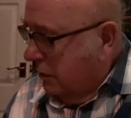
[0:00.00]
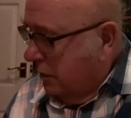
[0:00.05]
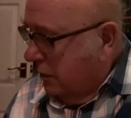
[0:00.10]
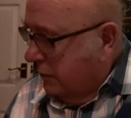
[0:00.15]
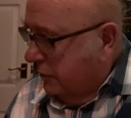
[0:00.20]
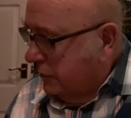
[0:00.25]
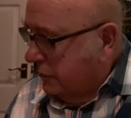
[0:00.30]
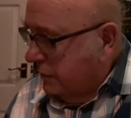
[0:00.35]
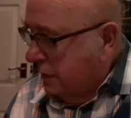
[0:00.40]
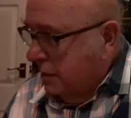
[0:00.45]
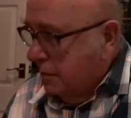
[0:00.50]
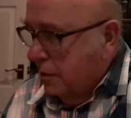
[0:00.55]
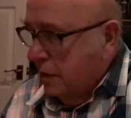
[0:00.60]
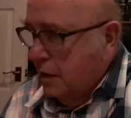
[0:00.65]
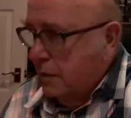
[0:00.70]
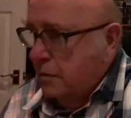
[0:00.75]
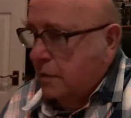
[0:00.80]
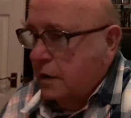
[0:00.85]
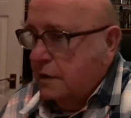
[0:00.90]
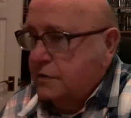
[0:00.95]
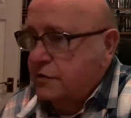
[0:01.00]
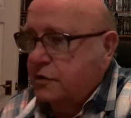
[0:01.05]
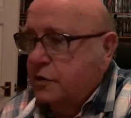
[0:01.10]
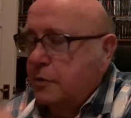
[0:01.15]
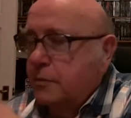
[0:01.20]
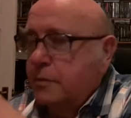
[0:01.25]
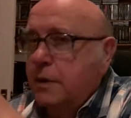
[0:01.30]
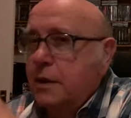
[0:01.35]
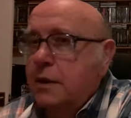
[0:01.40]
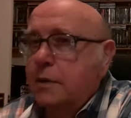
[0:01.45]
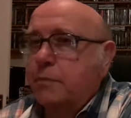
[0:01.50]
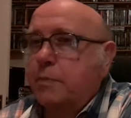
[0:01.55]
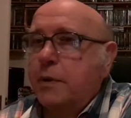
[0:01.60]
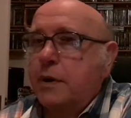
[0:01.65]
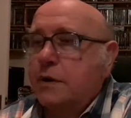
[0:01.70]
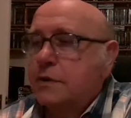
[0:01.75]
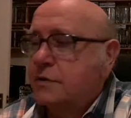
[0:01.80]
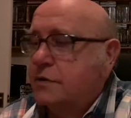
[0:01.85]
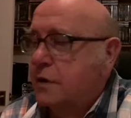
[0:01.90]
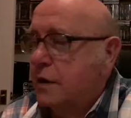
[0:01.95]
Obviously, it might still be in the
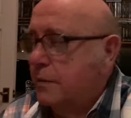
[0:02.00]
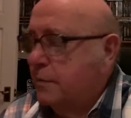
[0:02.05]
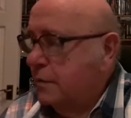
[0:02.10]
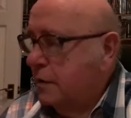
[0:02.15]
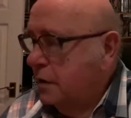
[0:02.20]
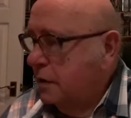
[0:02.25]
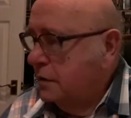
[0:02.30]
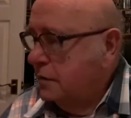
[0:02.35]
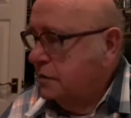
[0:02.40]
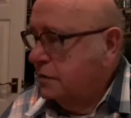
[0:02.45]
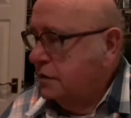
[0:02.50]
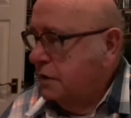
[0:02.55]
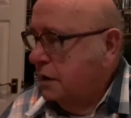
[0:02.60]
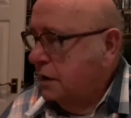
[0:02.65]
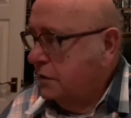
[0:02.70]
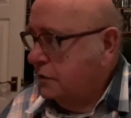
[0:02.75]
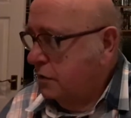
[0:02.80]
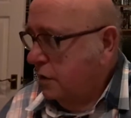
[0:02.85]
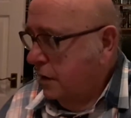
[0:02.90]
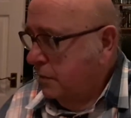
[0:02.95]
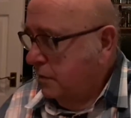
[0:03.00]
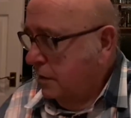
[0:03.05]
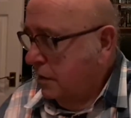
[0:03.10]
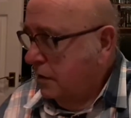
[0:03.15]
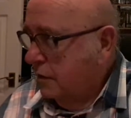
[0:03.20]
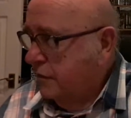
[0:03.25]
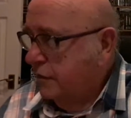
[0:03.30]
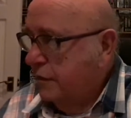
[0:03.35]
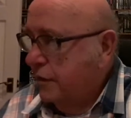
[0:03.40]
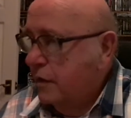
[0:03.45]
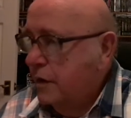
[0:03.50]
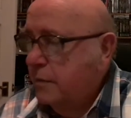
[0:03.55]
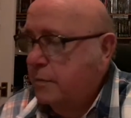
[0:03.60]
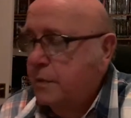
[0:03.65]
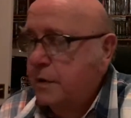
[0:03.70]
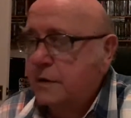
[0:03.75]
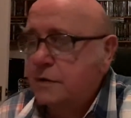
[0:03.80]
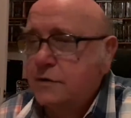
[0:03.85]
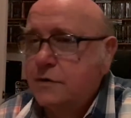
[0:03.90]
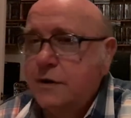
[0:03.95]
box. I haven't got time to look for it,
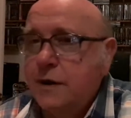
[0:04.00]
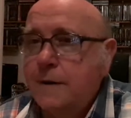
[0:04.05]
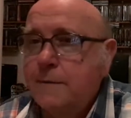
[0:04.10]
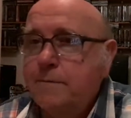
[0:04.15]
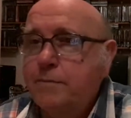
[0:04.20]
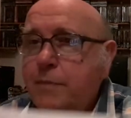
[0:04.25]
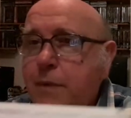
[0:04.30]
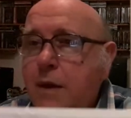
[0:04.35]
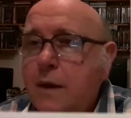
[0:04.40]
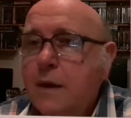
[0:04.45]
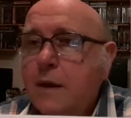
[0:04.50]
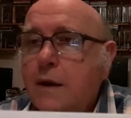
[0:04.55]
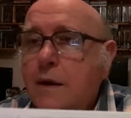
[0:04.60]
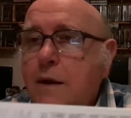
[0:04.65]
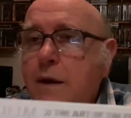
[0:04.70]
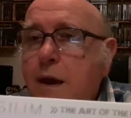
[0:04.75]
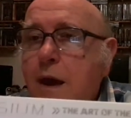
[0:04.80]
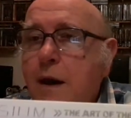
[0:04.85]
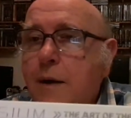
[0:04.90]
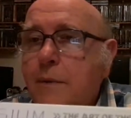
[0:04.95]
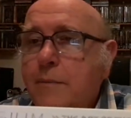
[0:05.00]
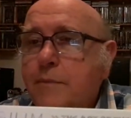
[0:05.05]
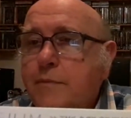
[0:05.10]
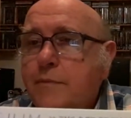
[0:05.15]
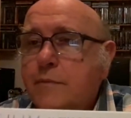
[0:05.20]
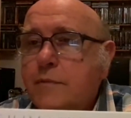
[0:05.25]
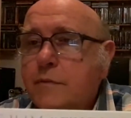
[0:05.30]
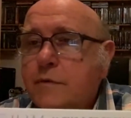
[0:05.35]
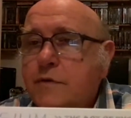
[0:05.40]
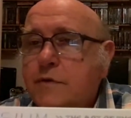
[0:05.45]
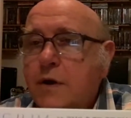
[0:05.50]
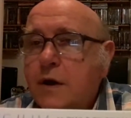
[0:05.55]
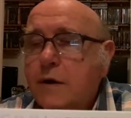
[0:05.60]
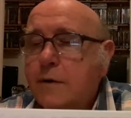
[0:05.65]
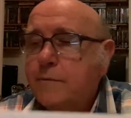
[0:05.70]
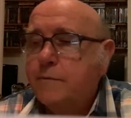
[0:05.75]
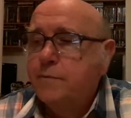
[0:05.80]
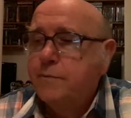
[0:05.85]
but yeah. So